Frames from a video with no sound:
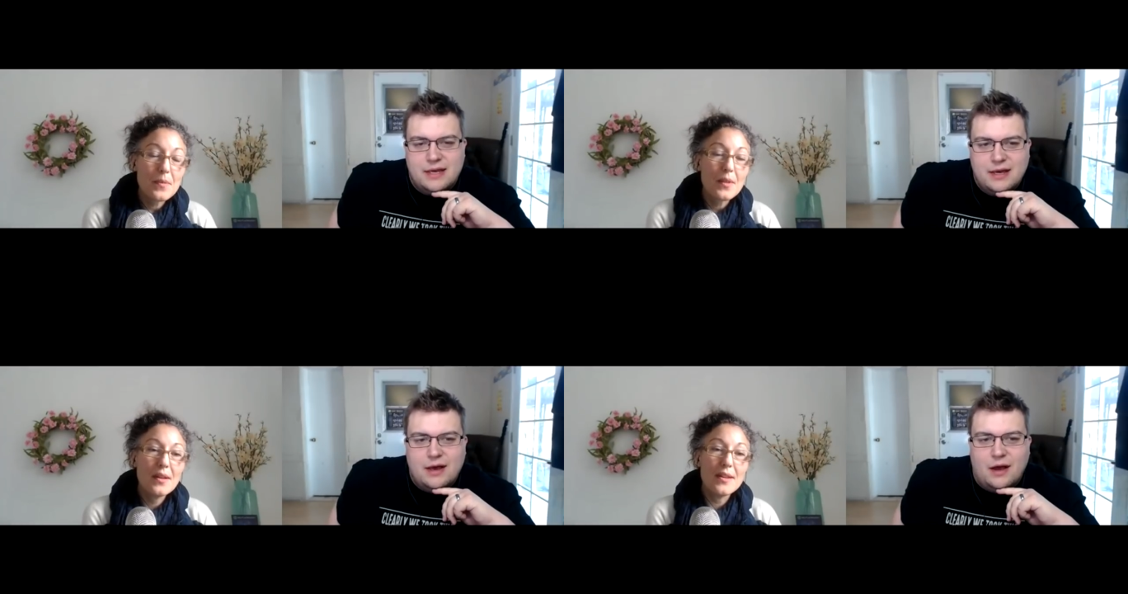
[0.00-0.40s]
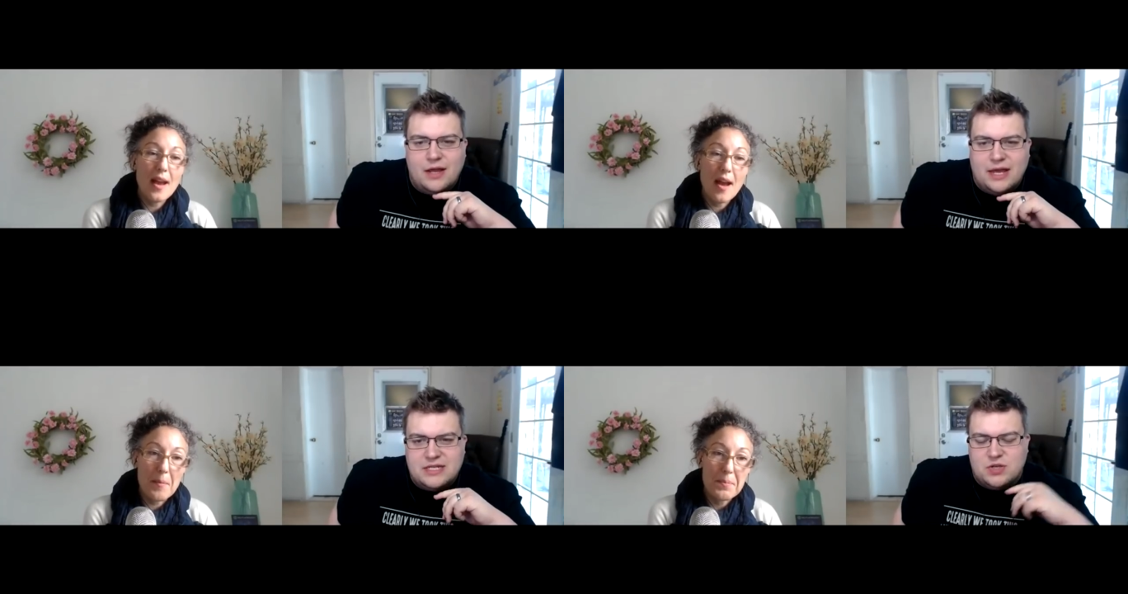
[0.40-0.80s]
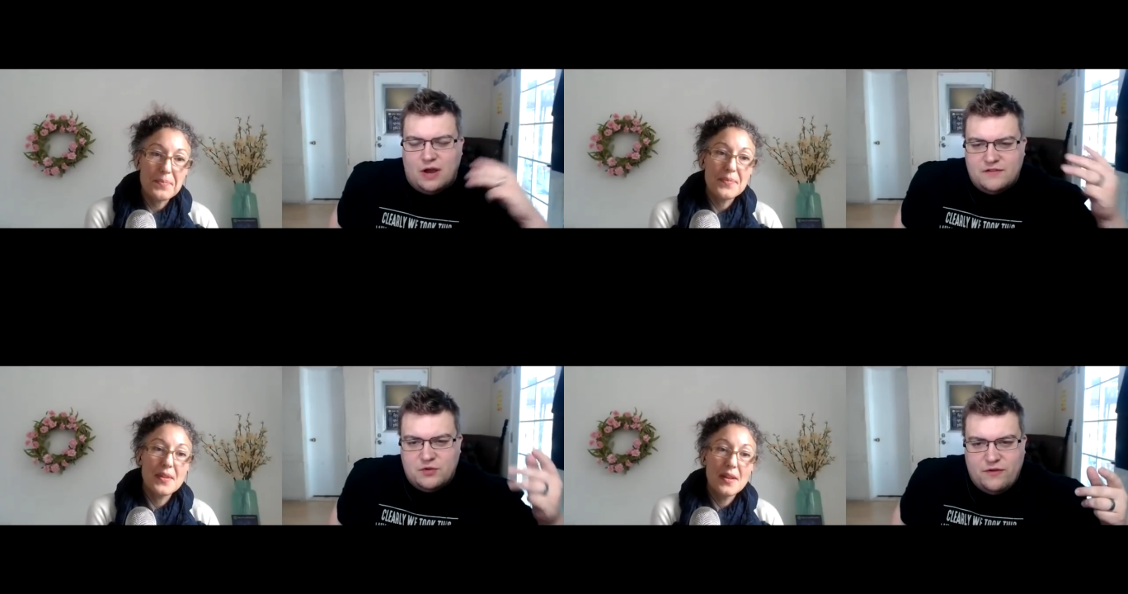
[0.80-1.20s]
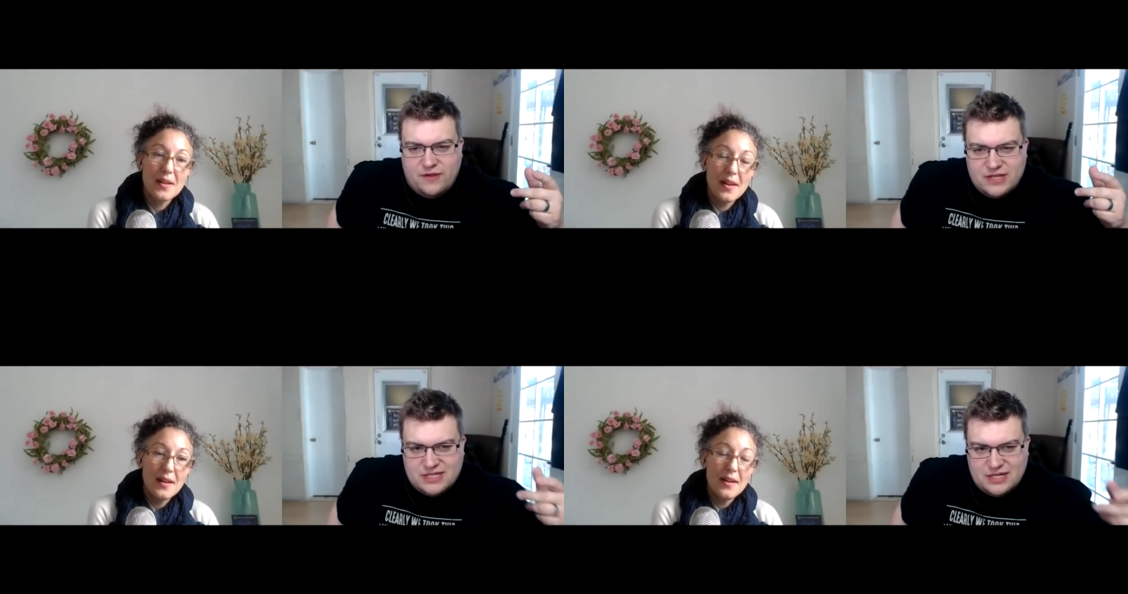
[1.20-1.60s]
Speaker 1: yeah. Okay, so after we've
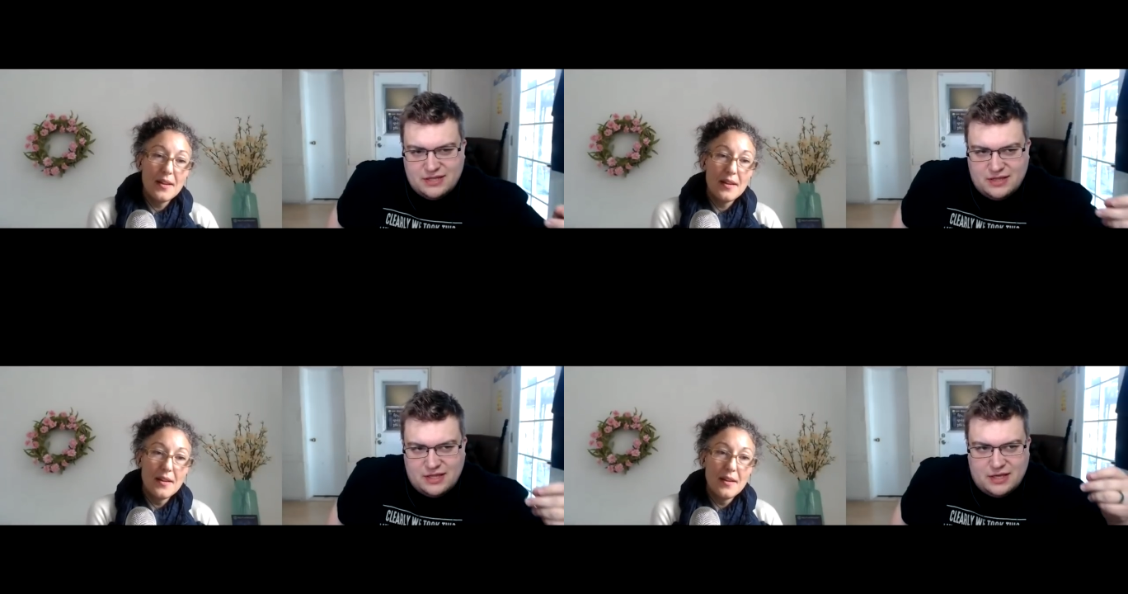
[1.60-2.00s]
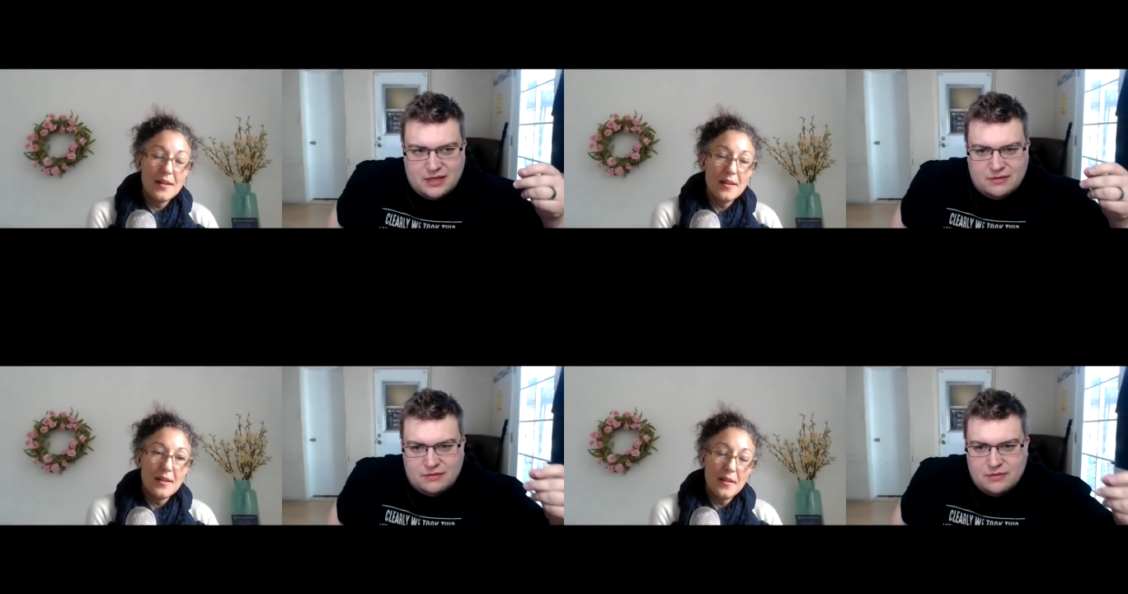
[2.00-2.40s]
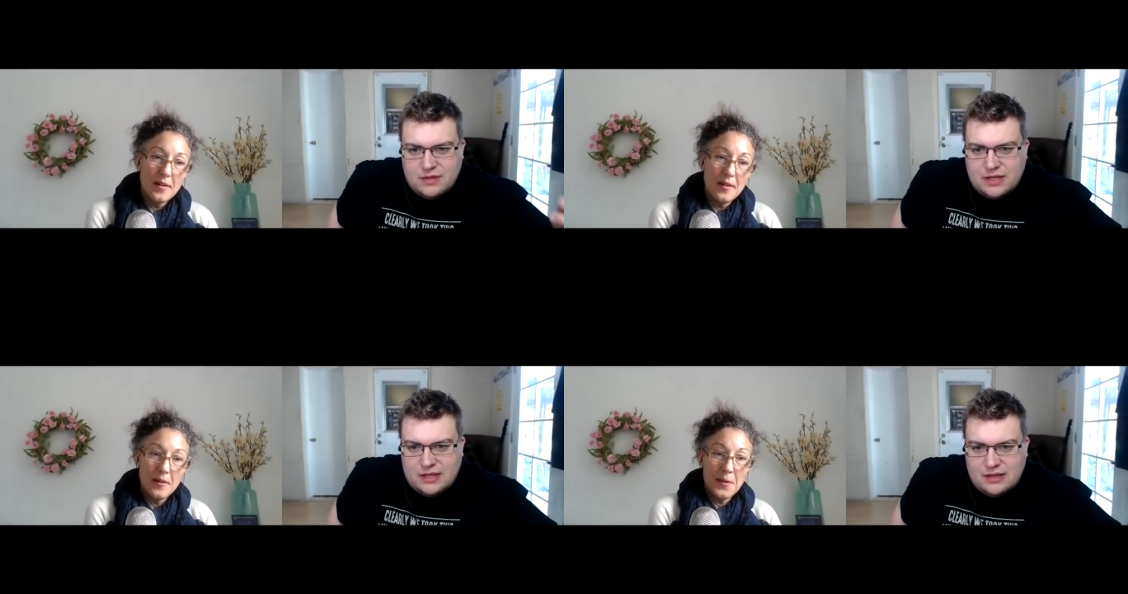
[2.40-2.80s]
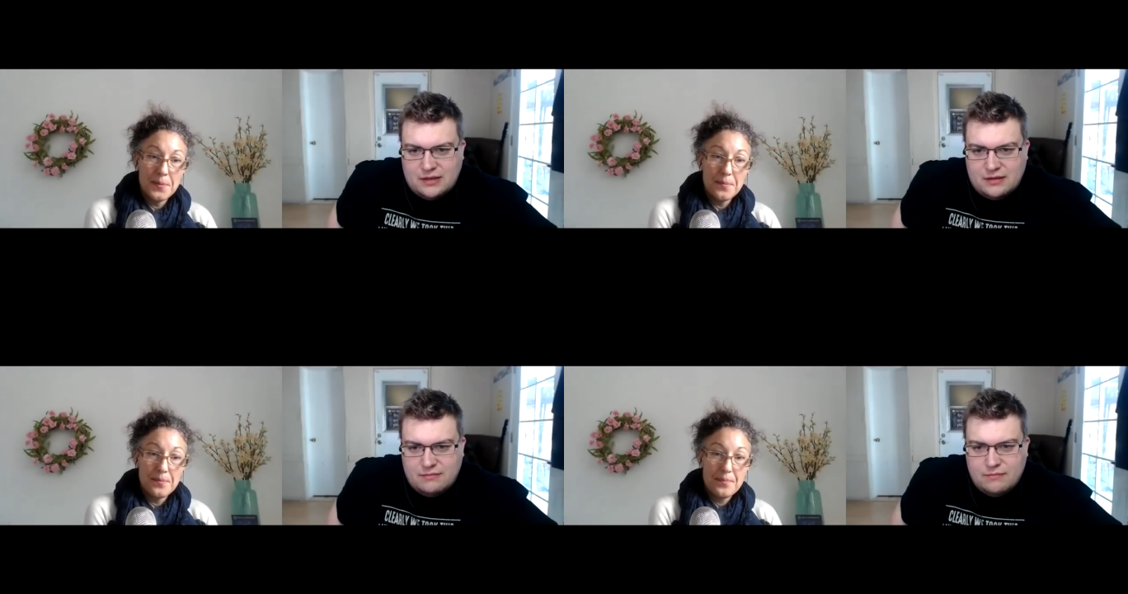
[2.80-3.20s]
considered the
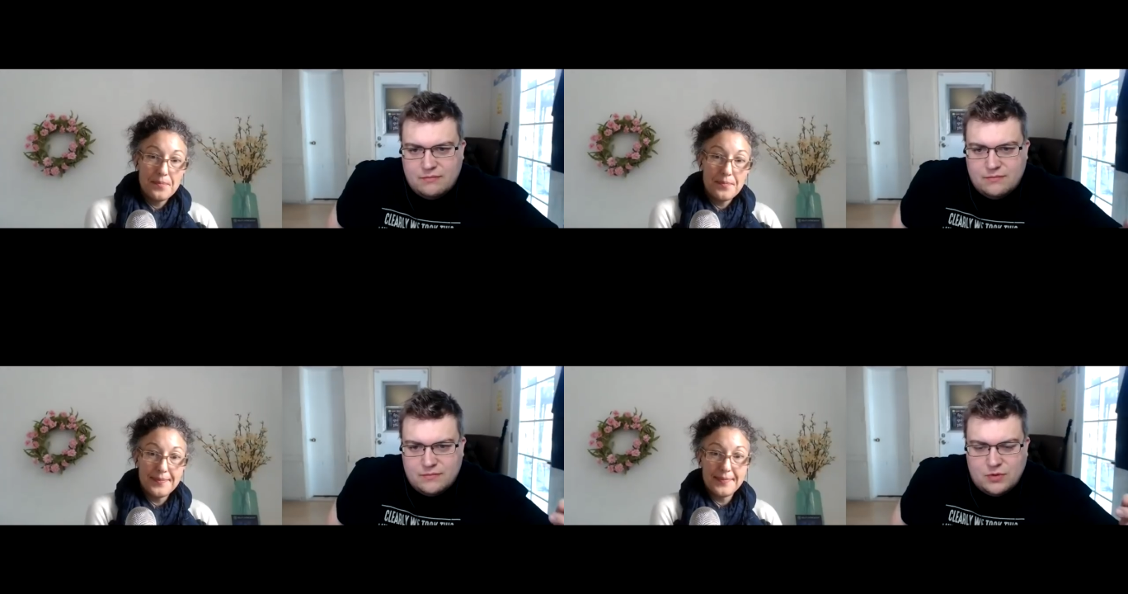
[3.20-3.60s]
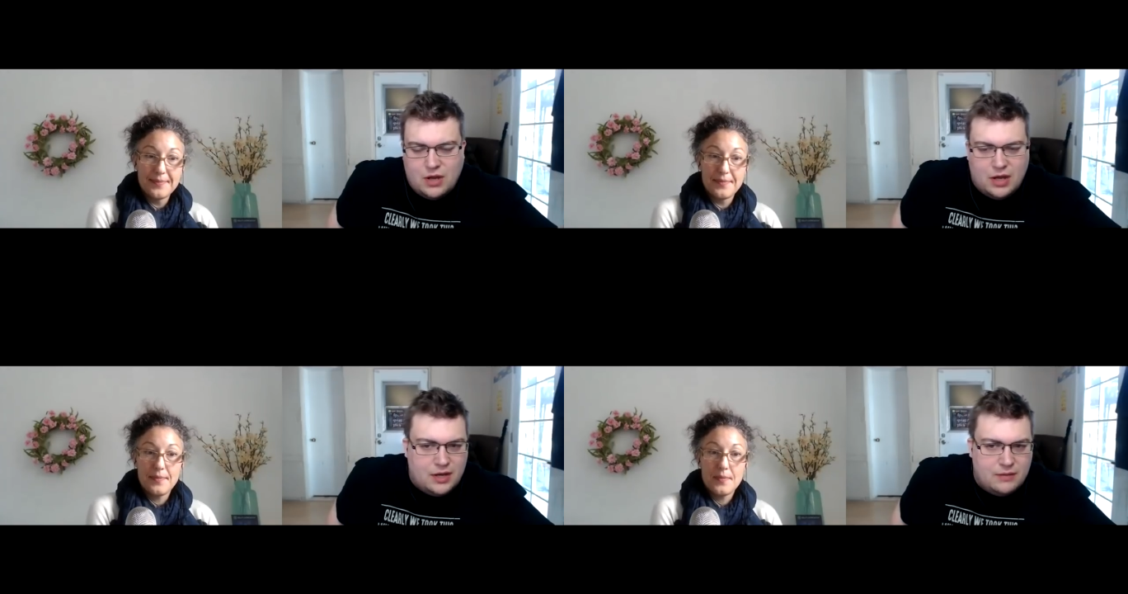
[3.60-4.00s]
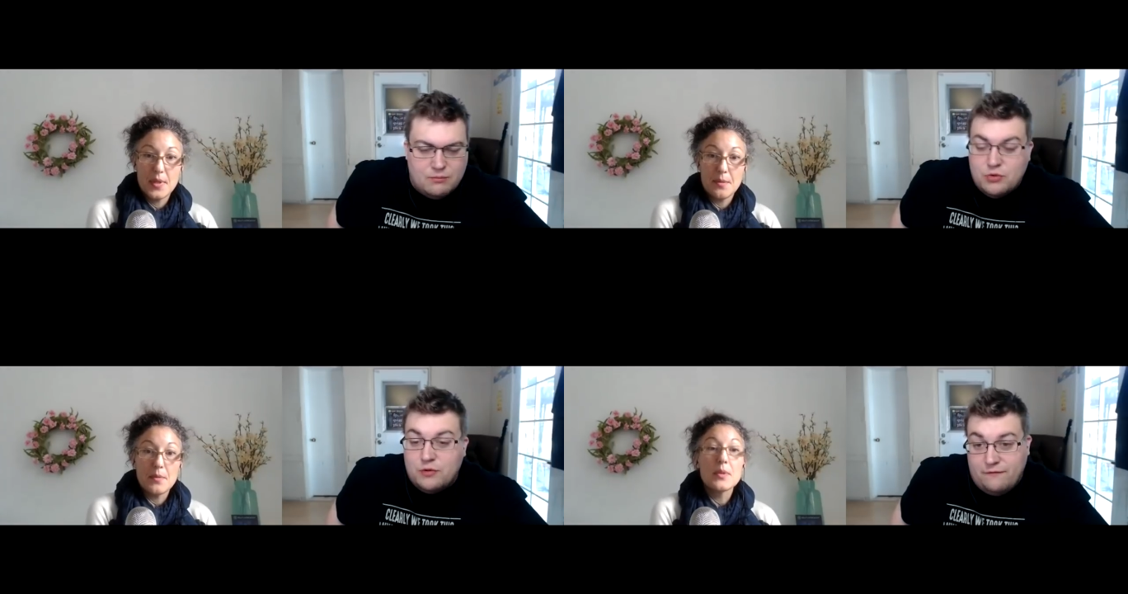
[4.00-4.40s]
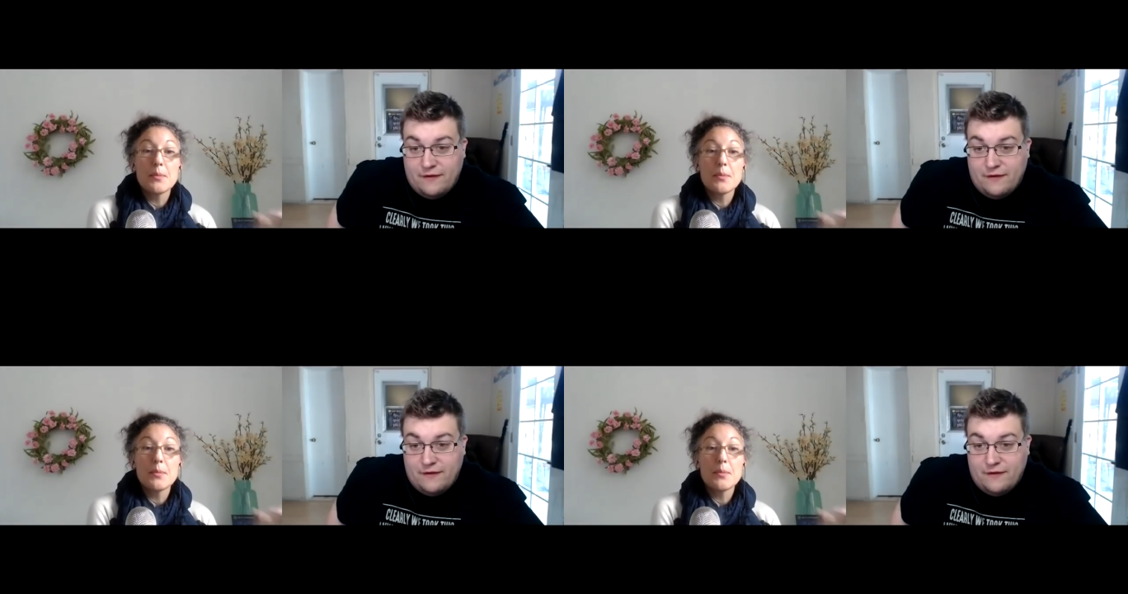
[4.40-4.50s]
the uh, the, moon, the phase,